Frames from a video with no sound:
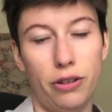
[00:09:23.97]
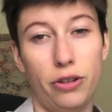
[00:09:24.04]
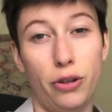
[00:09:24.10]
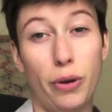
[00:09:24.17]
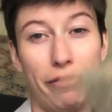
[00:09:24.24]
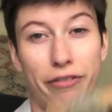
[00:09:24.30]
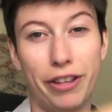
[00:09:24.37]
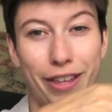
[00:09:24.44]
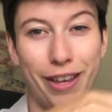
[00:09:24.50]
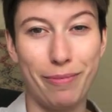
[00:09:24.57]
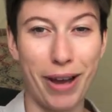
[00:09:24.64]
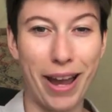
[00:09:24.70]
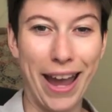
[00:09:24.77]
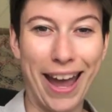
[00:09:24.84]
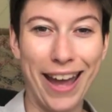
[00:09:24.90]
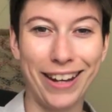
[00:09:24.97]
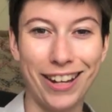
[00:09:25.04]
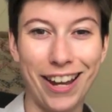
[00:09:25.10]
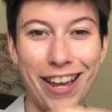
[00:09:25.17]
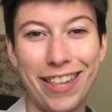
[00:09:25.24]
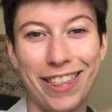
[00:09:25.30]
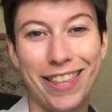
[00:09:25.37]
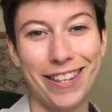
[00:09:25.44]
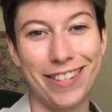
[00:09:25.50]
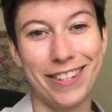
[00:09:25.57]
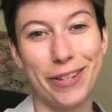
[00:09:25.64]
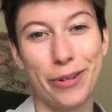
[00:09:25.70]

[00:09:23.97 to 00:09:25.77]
do everything by hand like this.